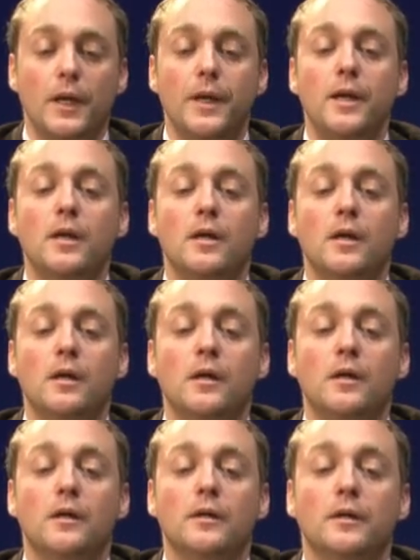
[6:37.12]
In
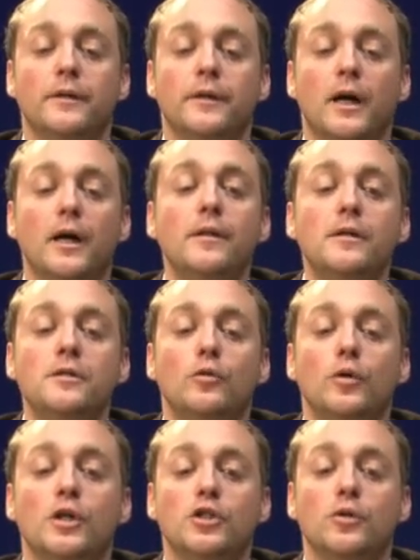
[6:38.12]
the other
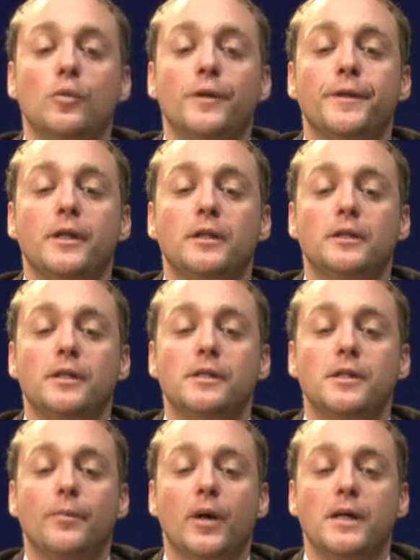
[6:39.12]
situation, when the
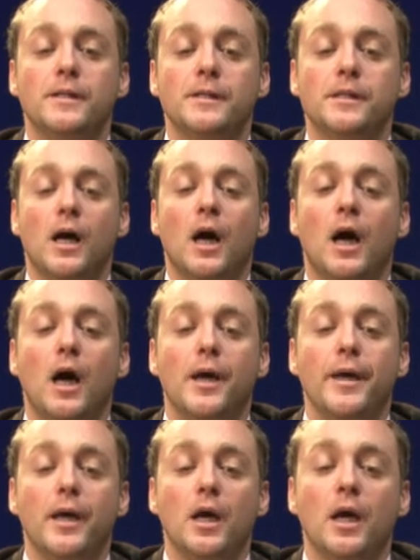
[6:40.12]
electricity prices are
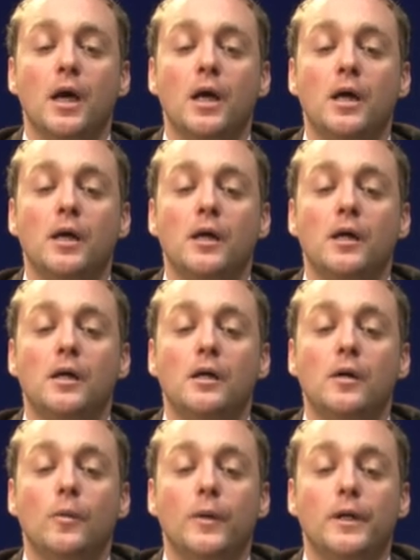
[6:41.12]
high,
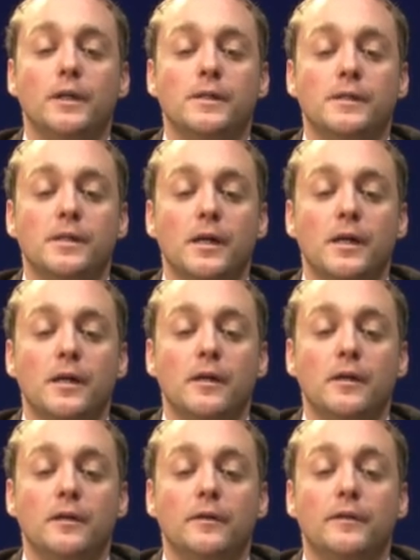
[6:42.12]
we can say
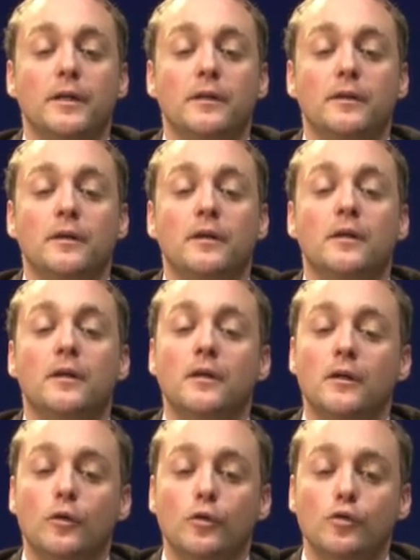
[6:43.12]
that
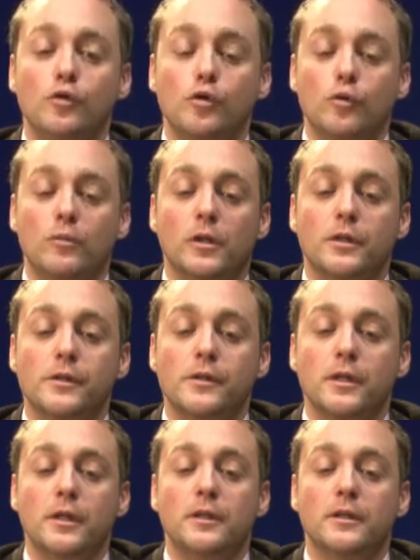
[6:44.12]
consumers'
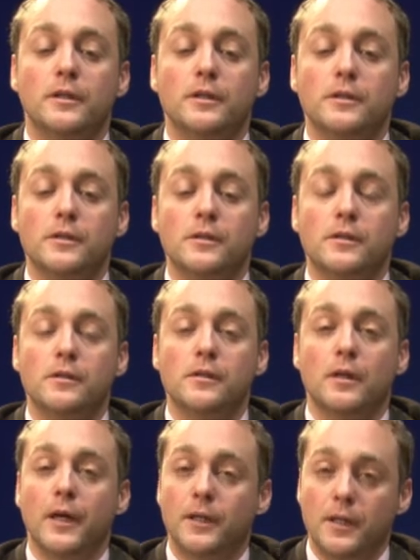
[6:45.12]
interests,
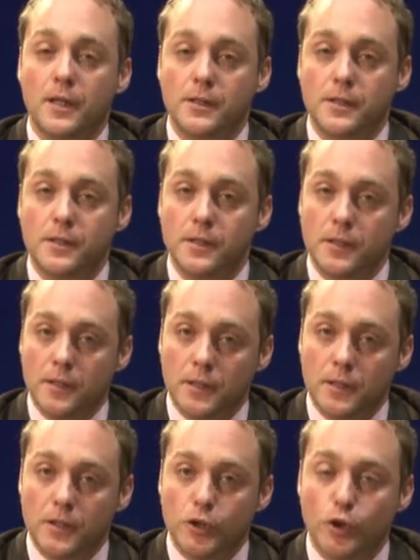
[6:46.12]
at least
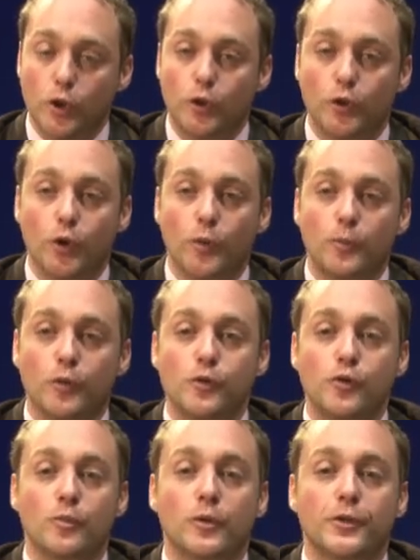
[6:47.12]
short-term
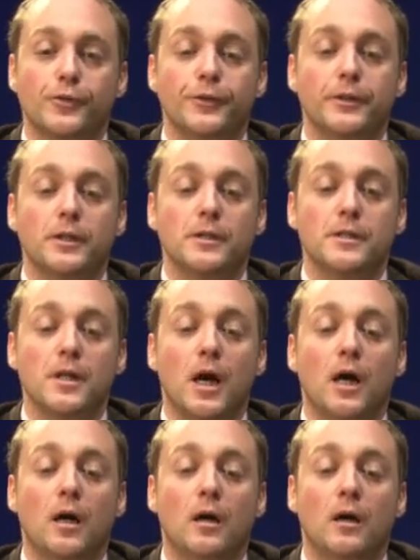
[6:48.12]
consumers' interests,
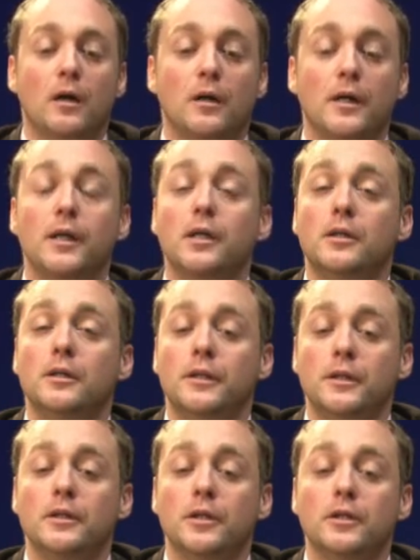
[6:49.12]
are clearly
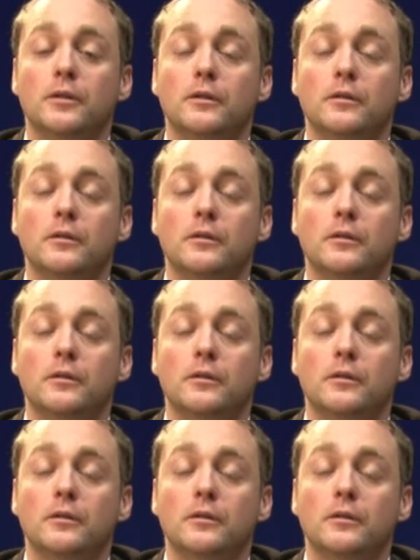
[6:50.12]
hindered,